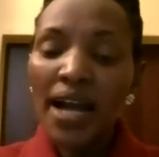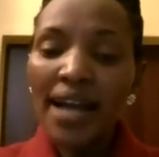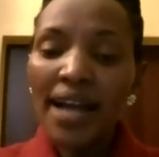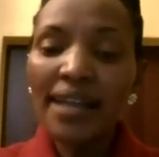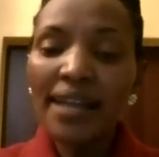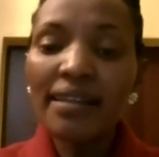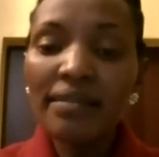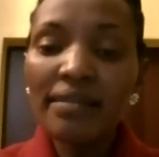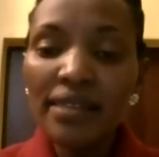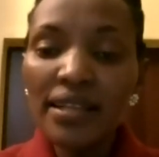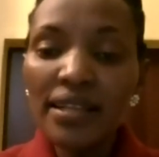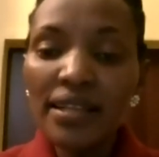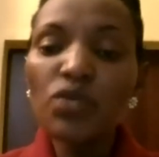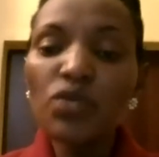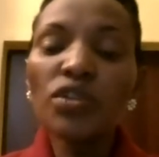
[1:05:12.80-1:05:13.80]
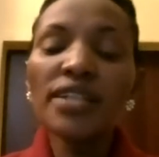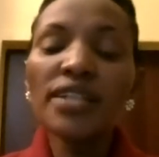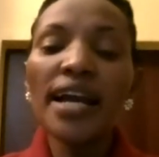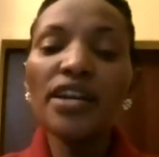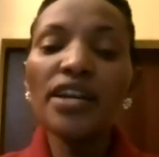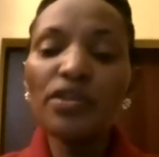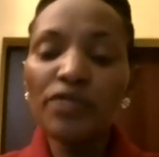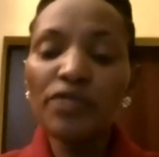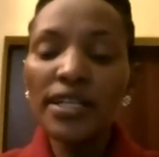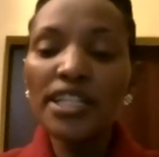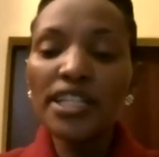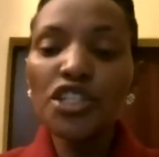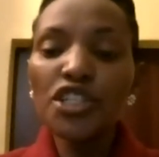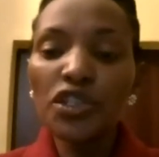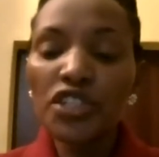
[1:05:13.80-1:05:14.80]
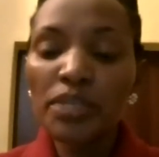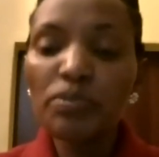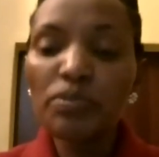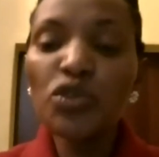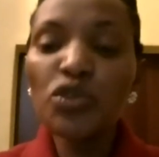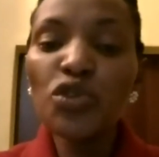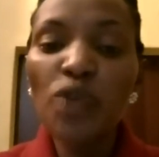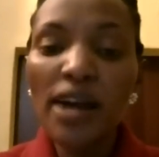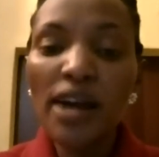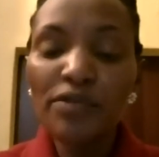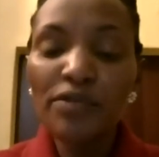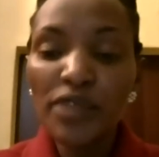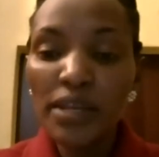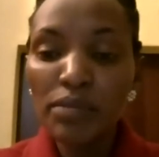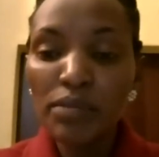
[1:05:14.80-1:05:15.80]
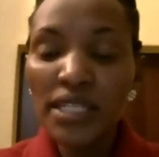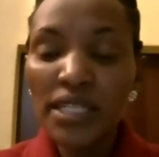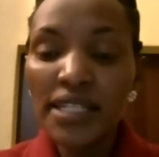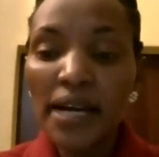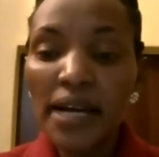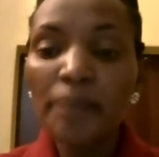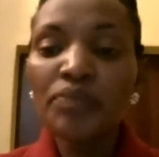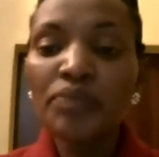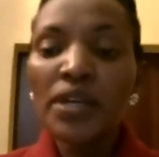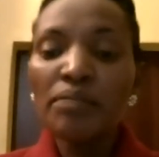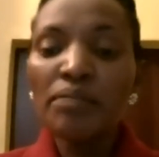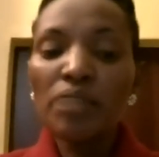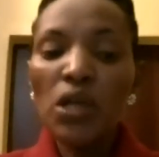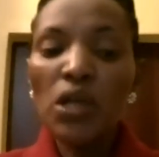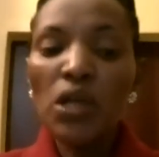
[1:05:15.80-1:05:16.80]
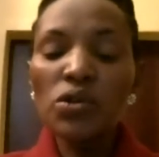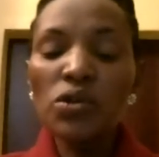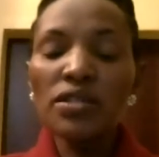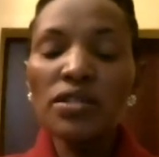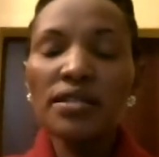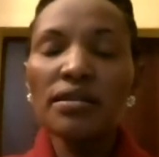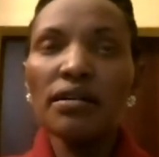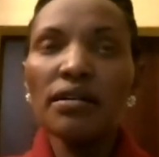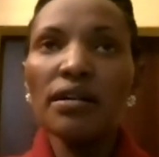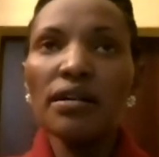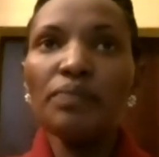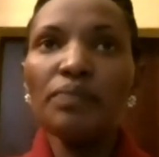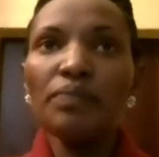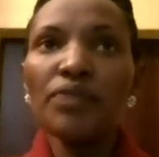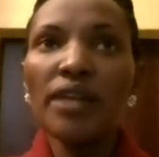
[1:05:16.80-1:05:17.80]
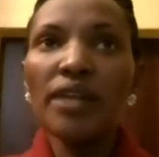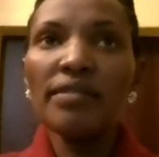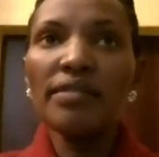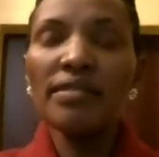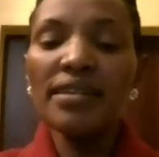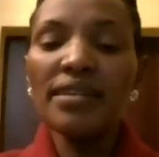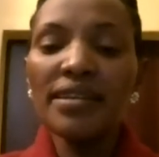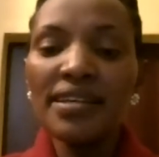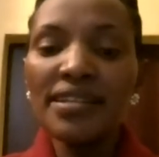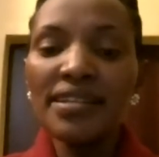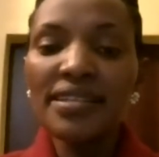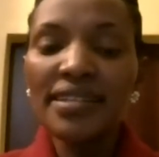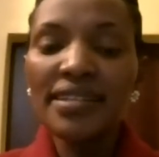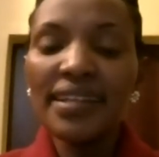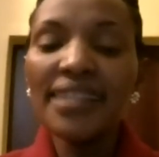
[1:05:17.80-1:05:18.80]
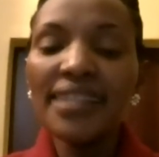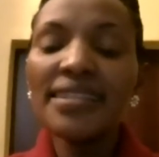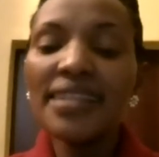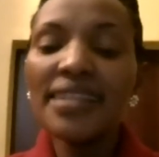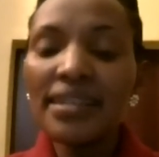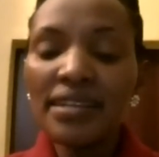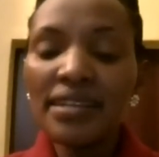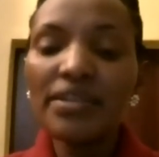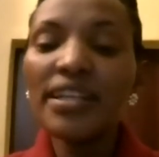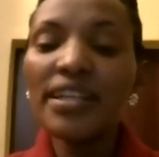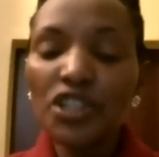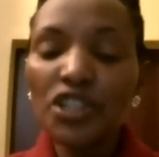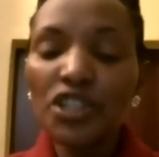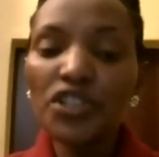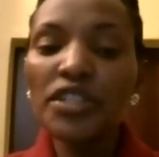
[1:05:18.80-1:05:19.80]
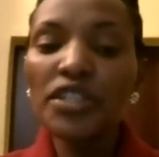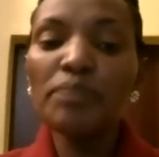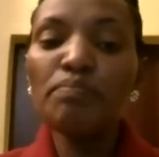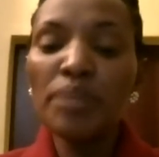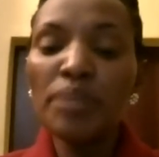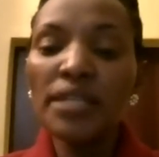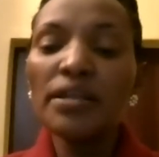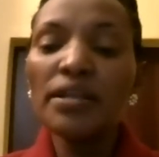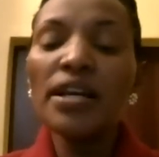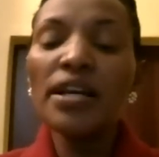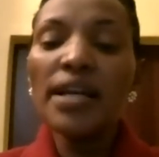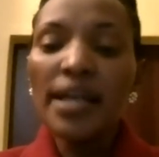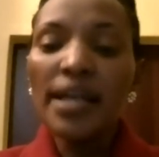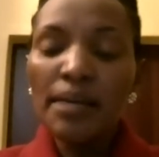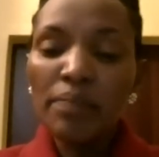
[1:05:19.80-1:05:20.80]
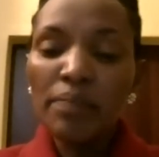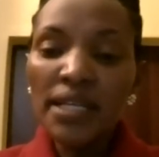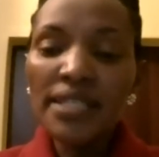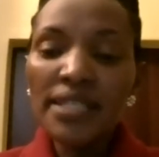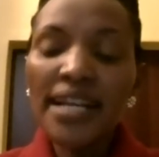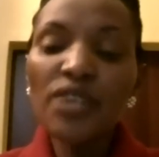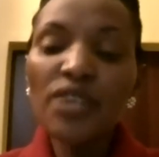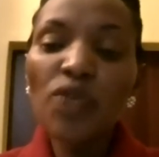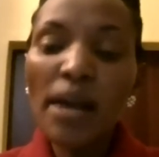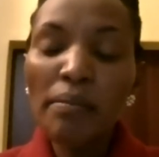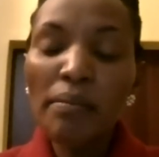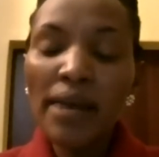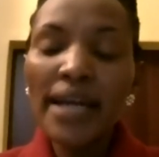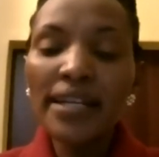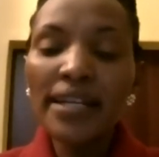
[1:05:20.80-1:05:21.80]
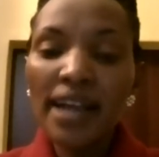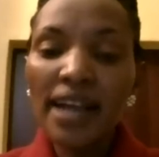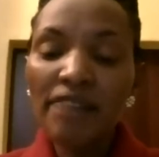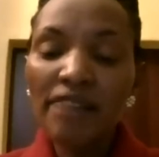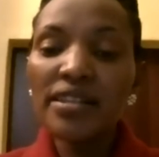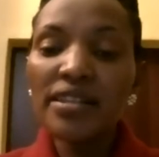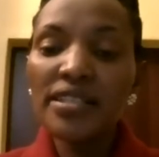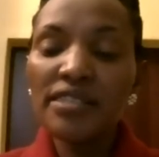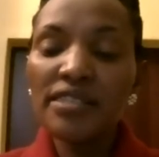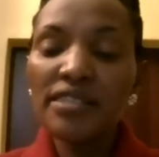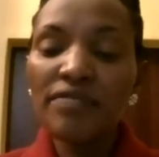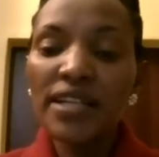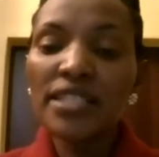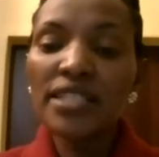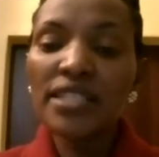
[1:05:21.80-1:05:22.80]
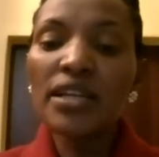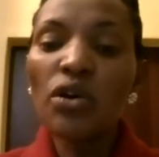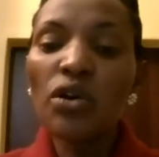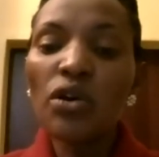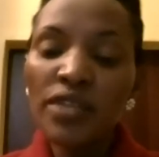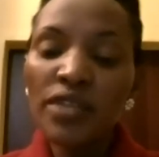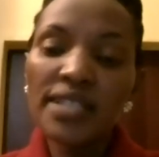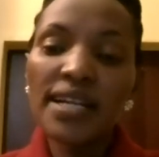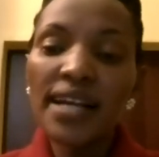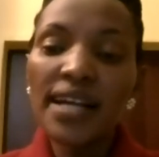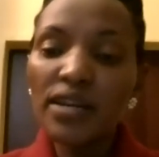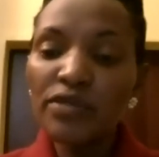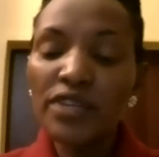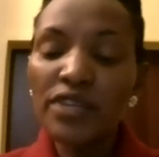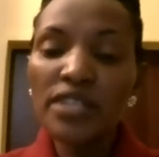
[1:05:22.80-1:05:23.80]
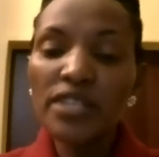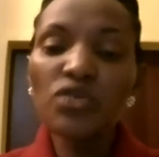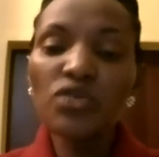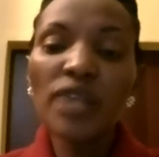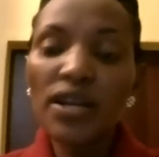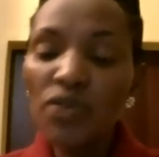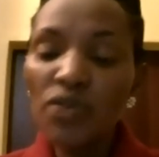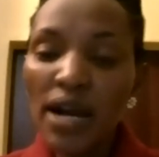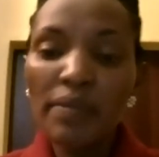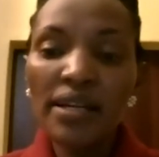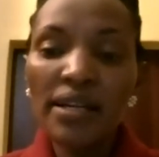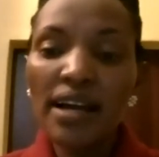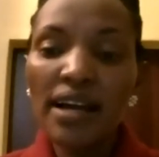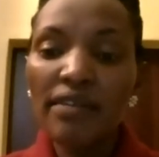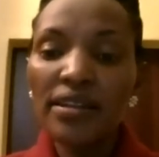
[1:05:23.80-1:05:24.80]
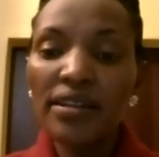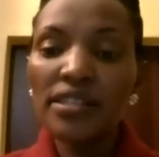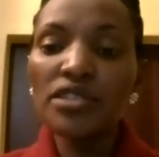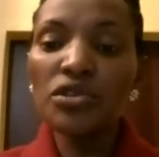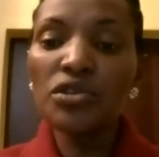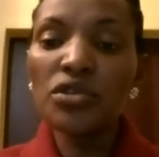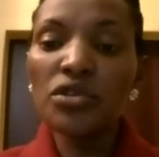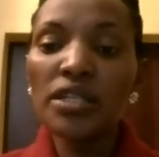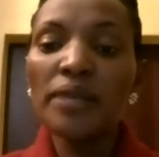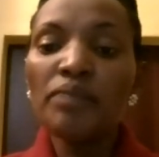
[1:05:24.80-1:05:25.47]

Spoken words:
Another thing is, what kind of relationship do you have with the media? Because the thing is, let the relationship be, please, can you come and cover this event? Oh, there's a girl we've rescued. Can you come and cover this story?